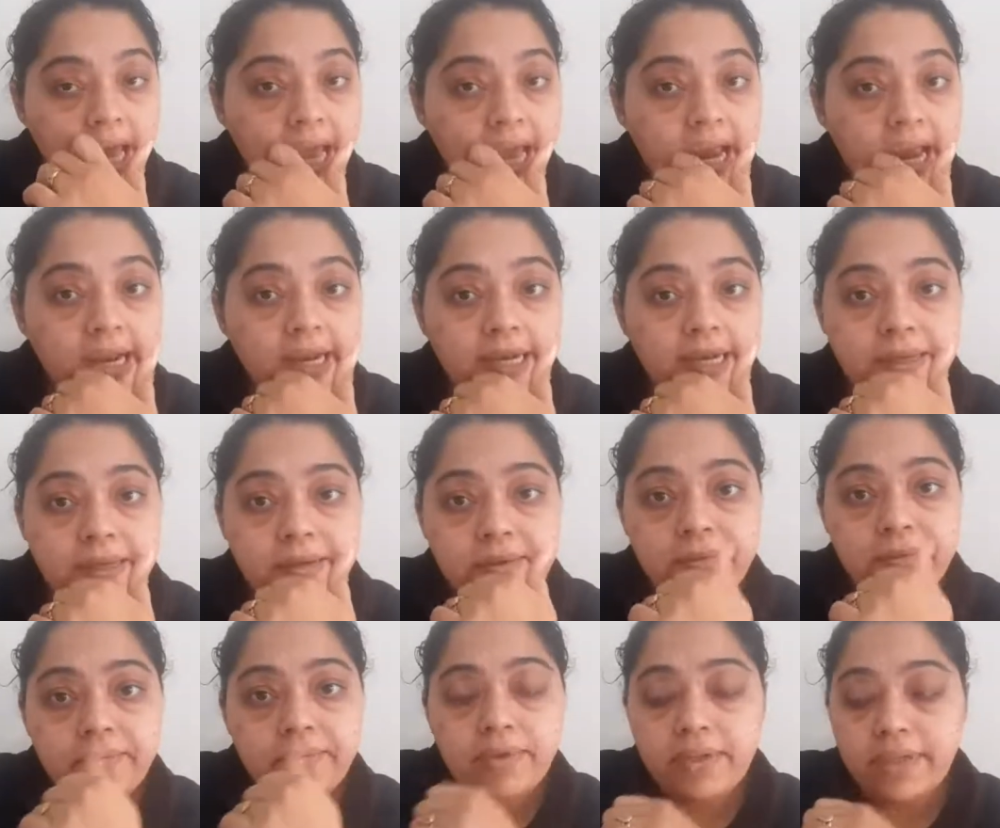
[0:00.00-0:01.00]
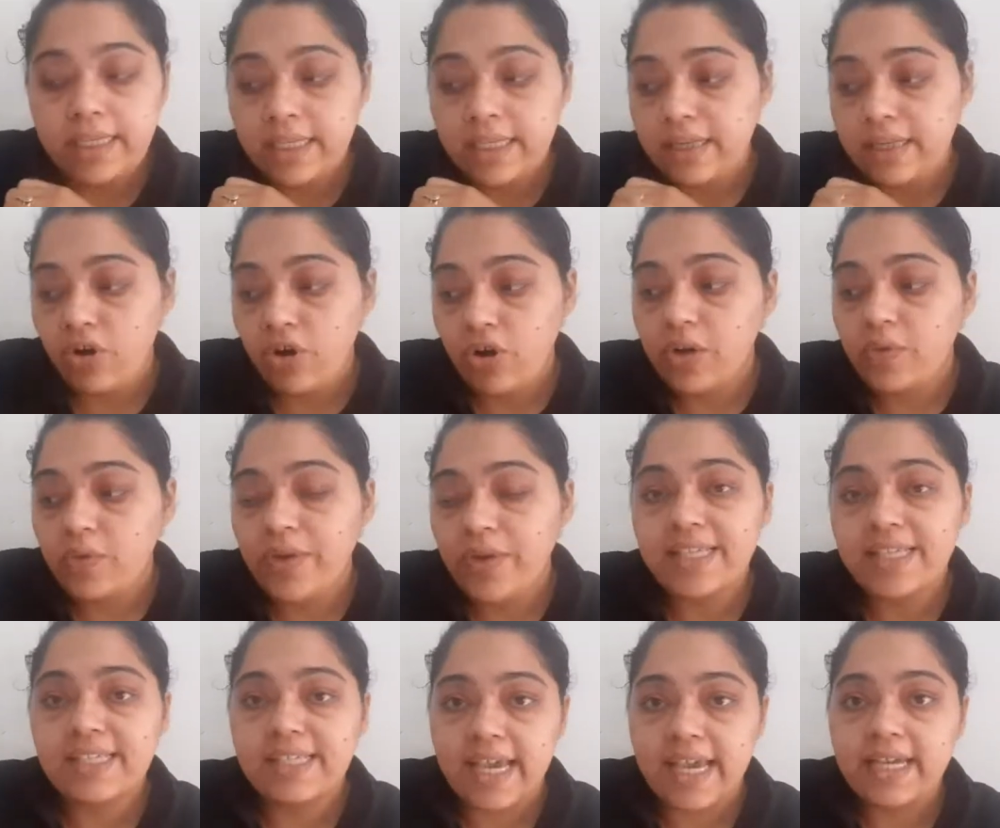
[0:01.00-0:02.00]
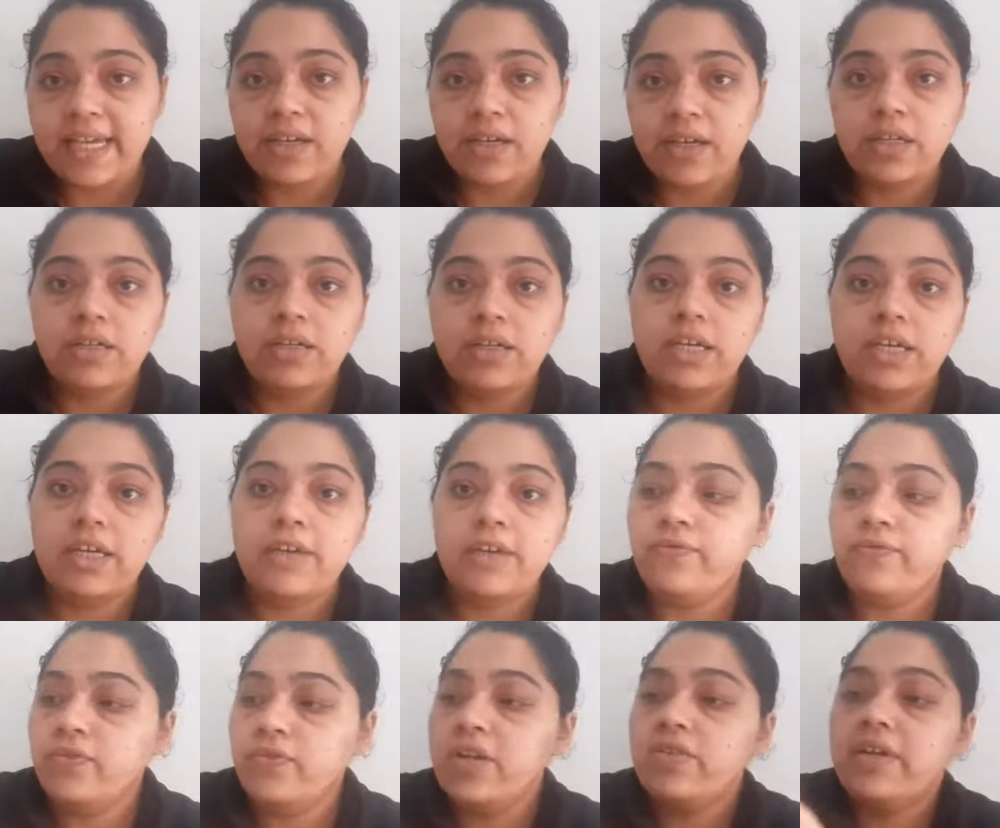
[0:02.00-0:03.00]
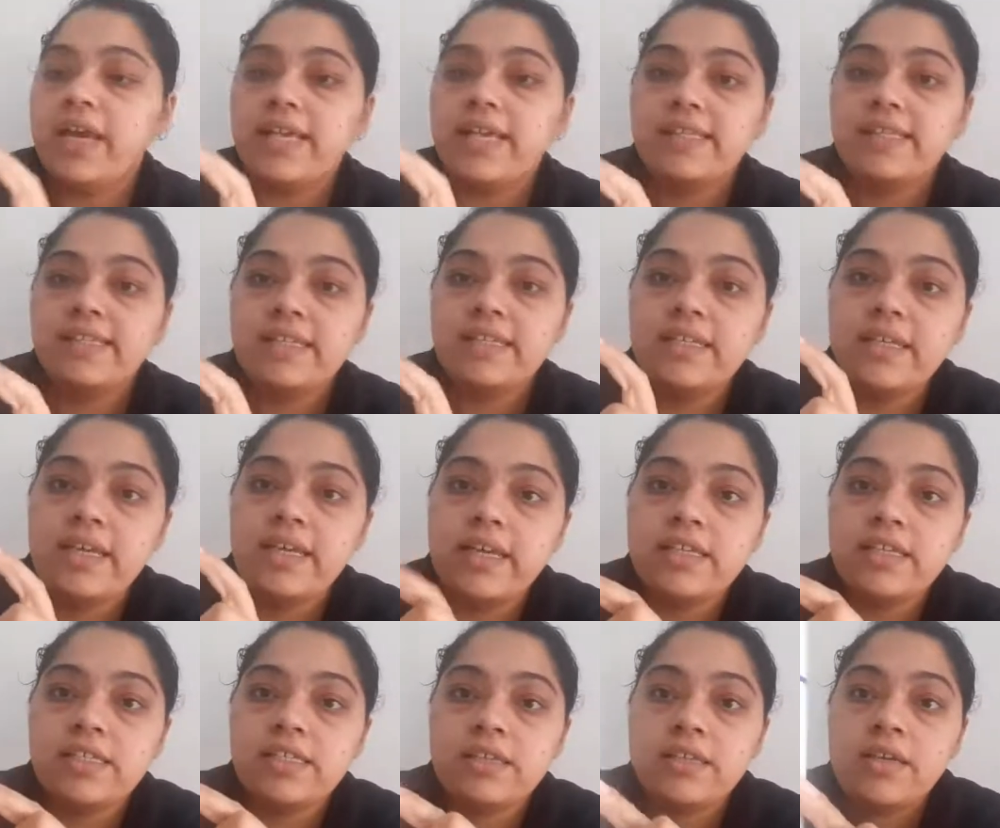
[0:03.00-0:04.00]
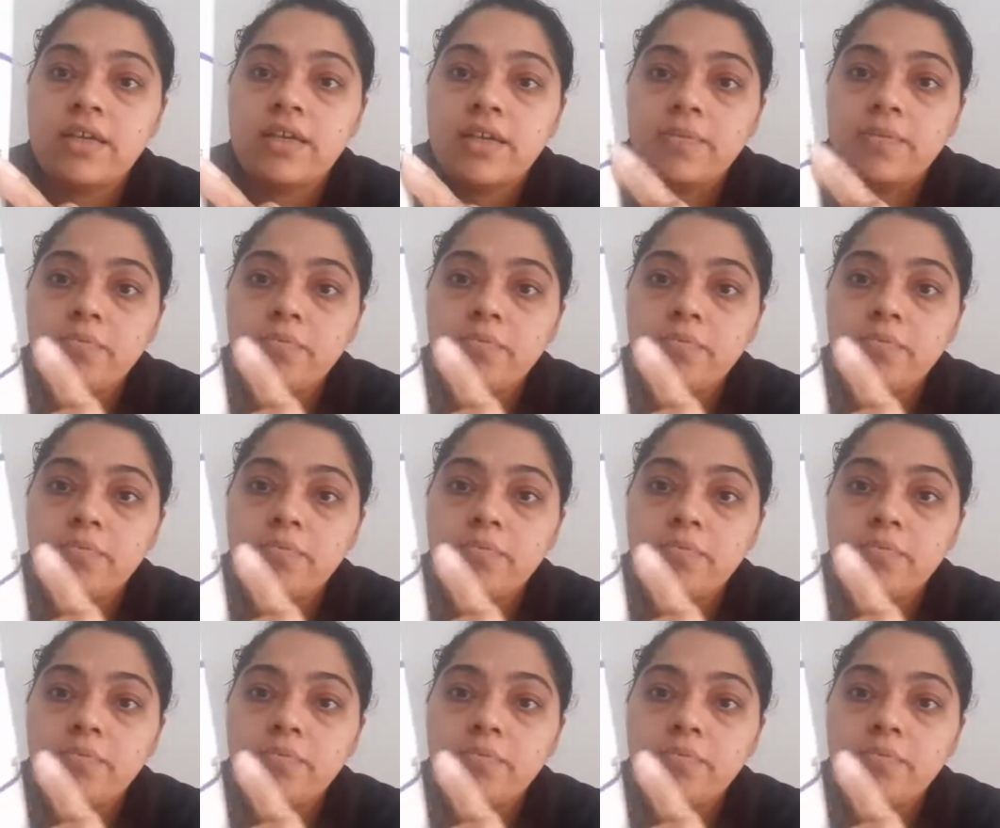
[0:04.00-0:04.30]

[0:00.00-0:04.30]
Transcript: And always check if the resin is